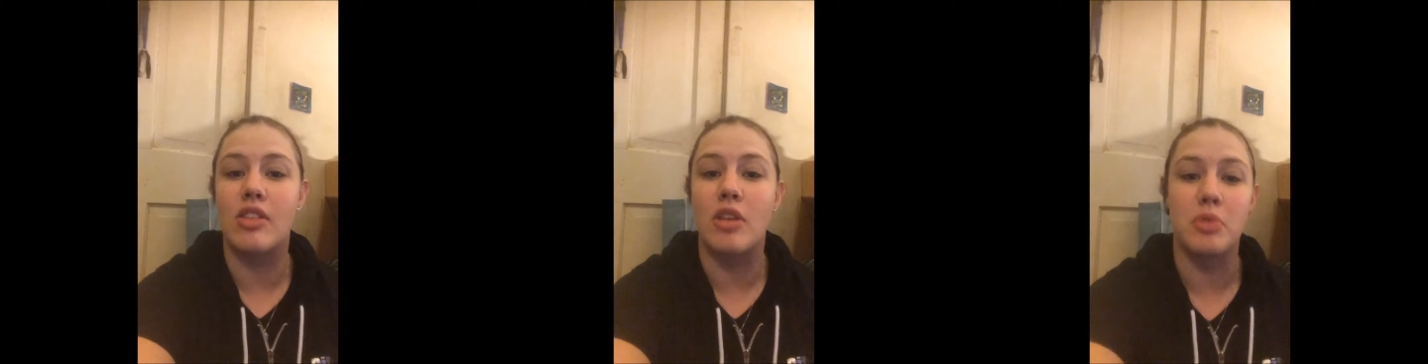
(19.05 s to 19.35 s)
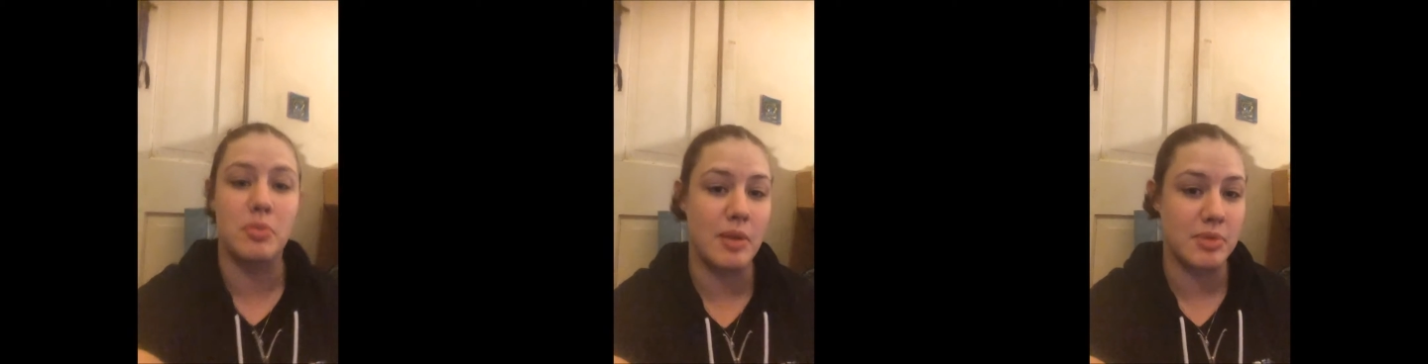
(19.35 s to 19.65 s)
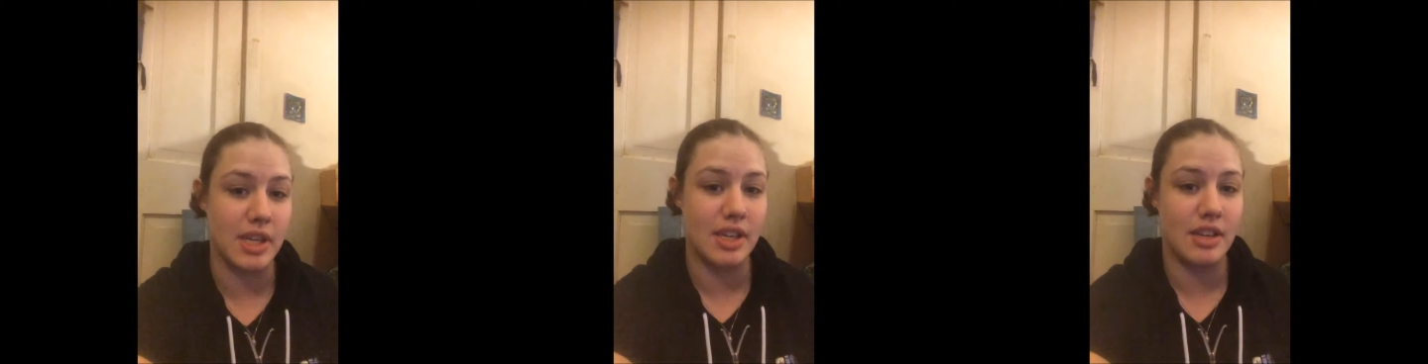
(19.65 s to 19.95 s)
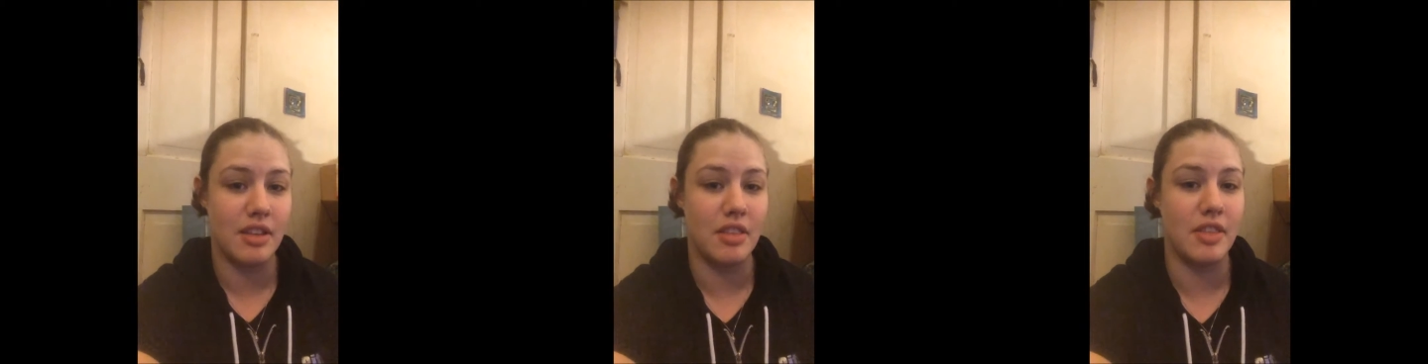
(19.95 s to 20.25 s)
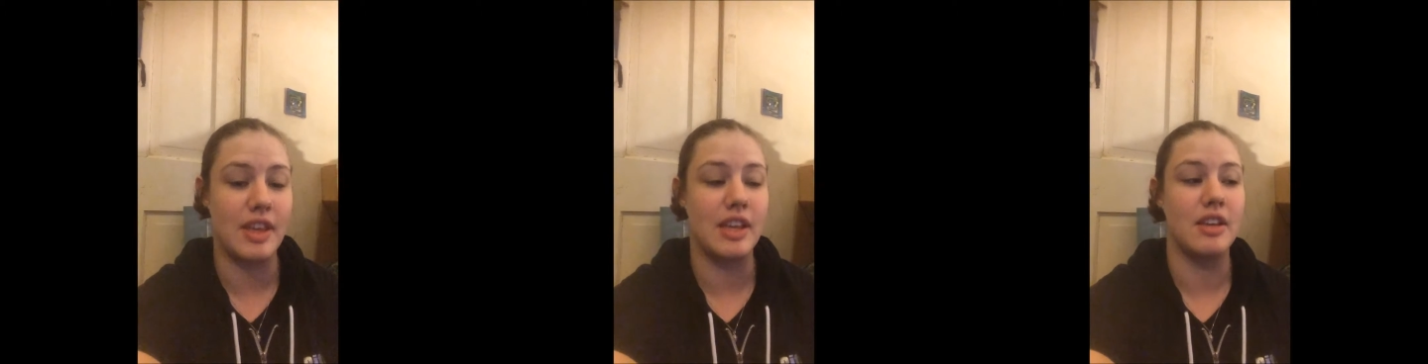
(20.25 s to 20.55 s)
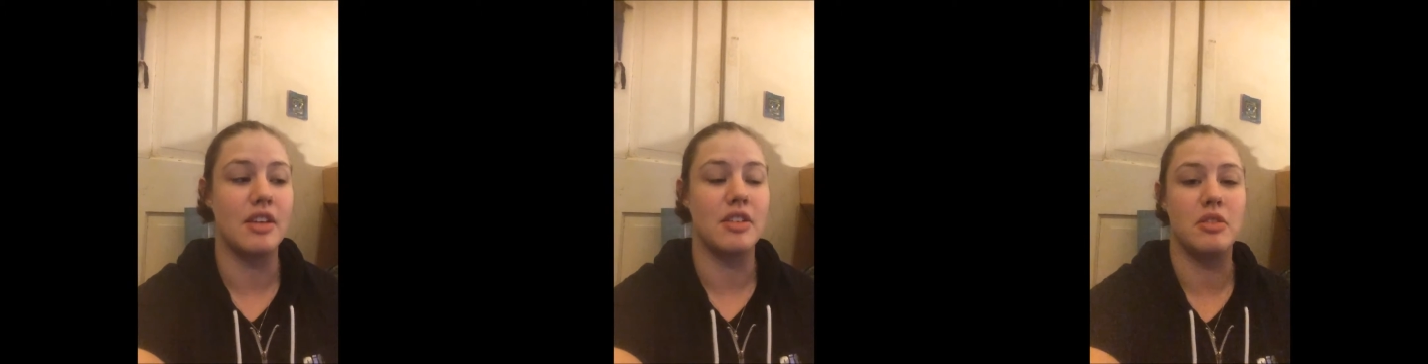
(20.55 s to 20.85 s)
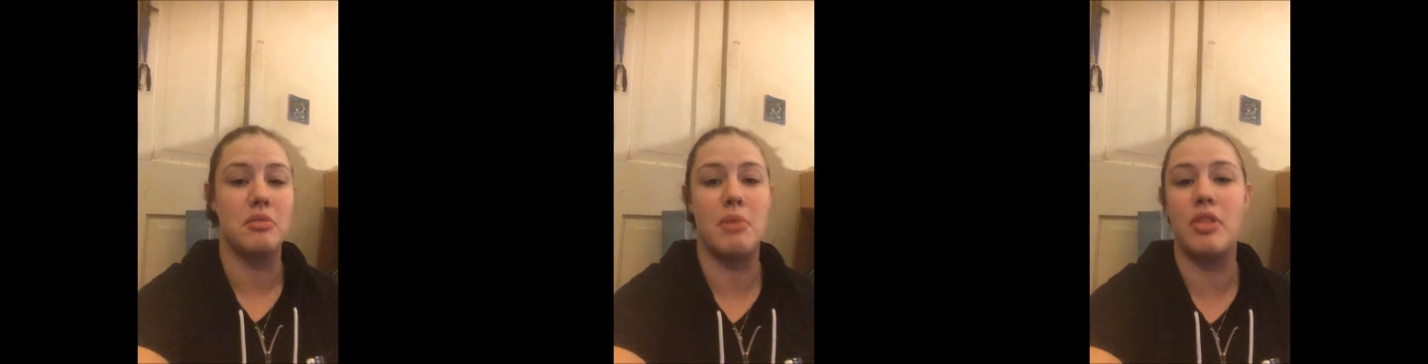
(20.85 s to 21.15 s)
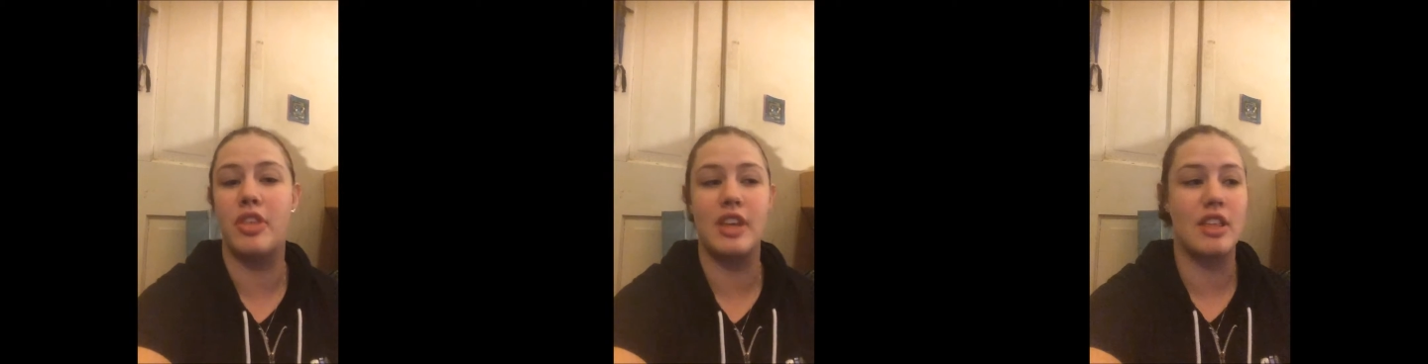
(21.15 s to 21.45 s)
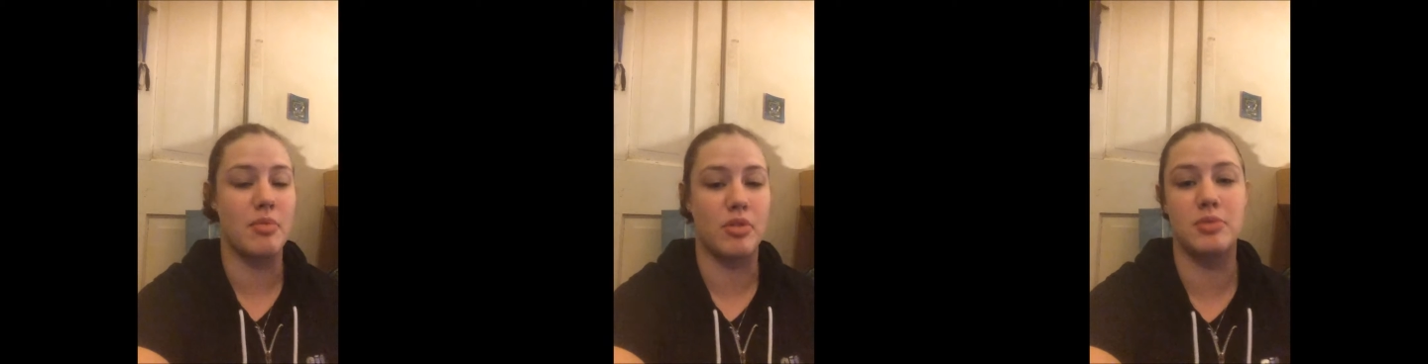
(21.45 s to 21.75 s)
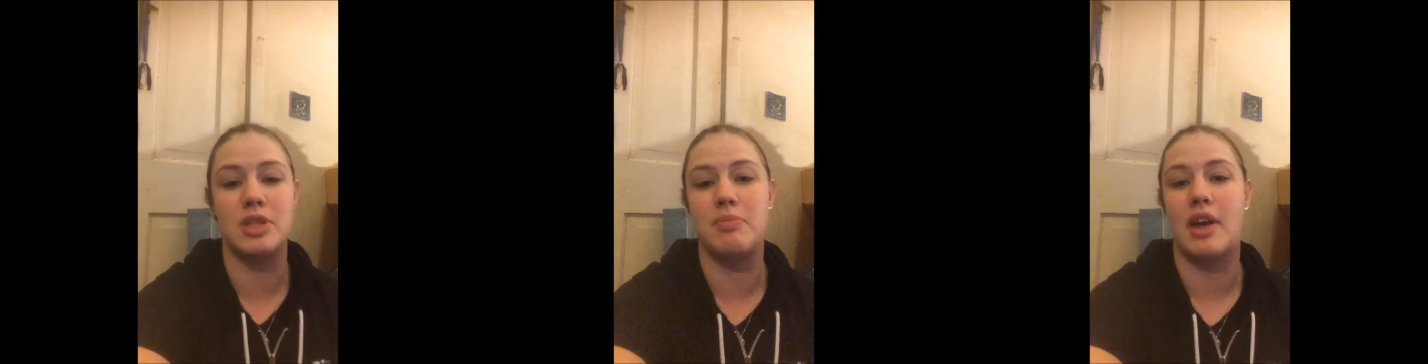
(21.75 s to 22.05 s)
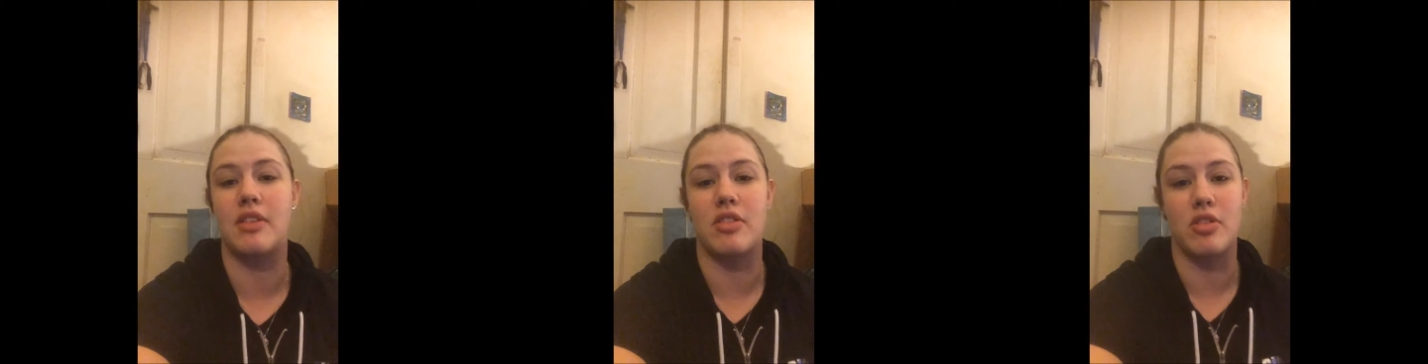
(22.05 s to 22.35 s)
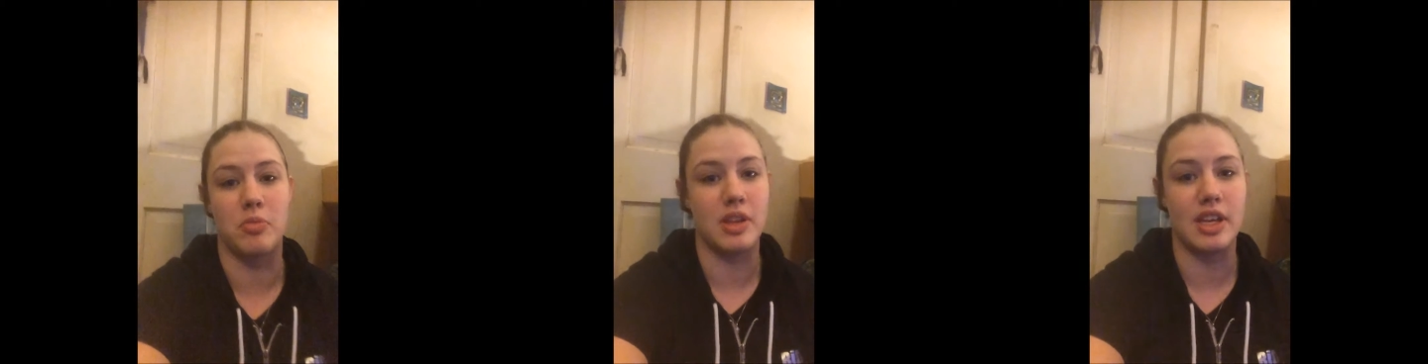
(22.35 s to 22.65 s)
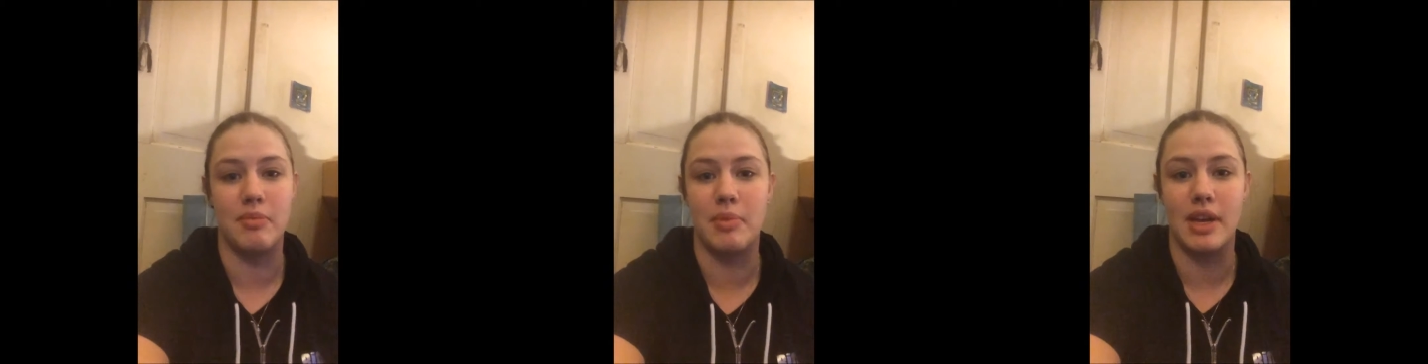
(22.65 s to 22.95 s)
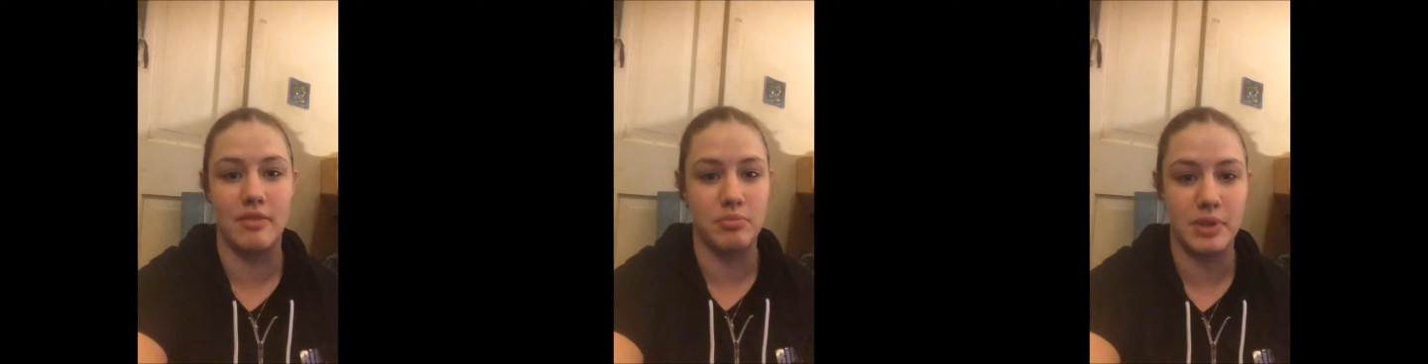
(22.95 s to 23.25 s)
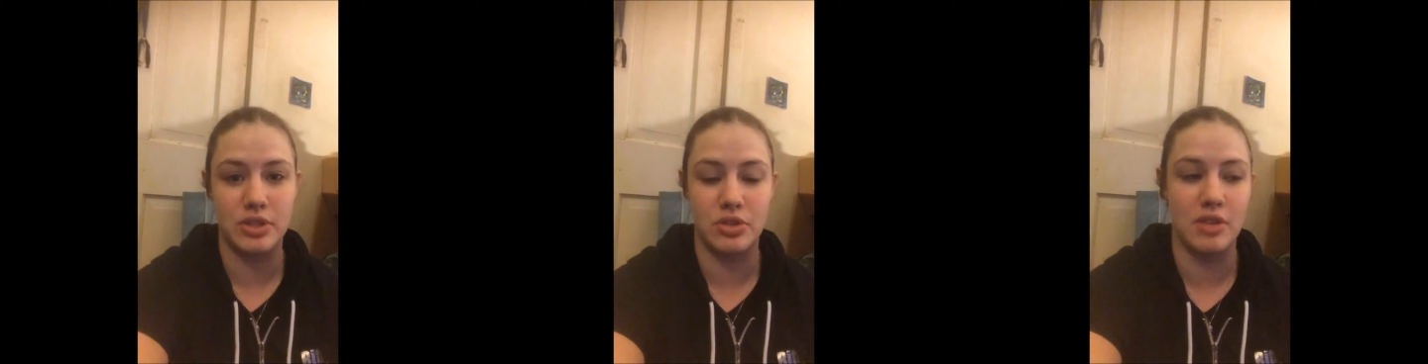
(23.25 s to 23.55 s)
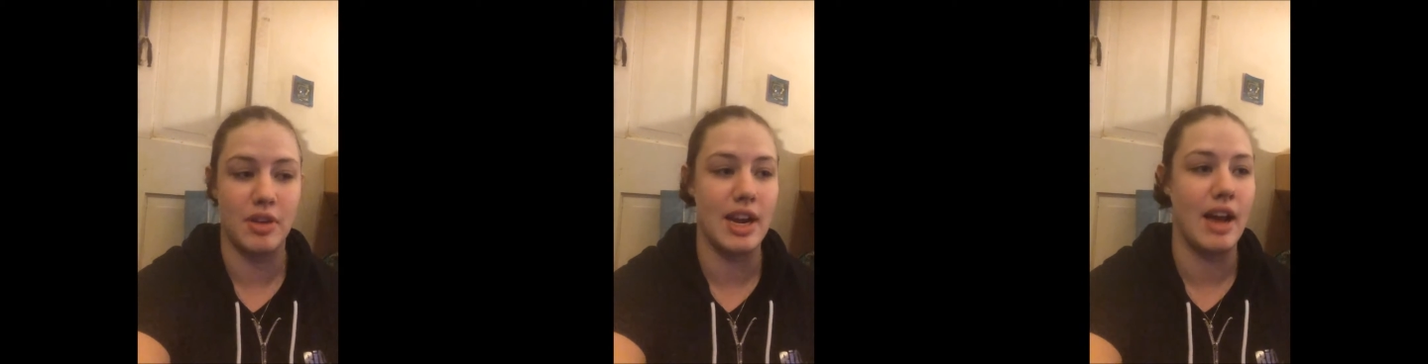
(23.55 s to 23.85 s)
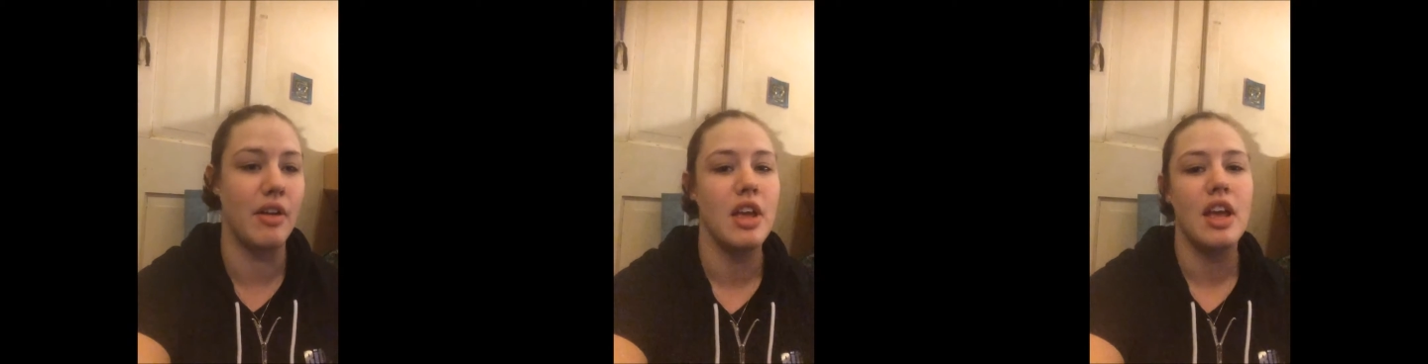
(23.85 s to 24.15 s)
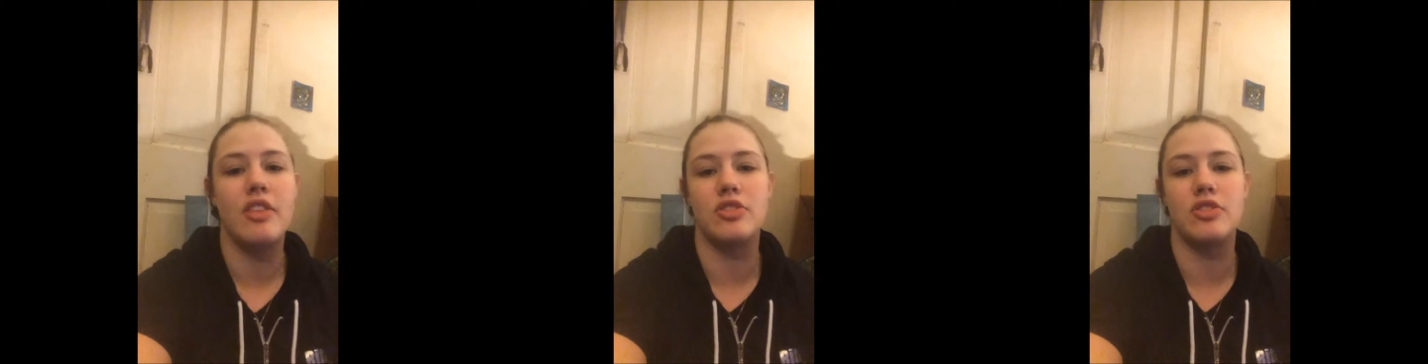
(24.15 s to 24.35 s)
It's called BrewPublik. The monthly subscription boxes are really a big trend right now.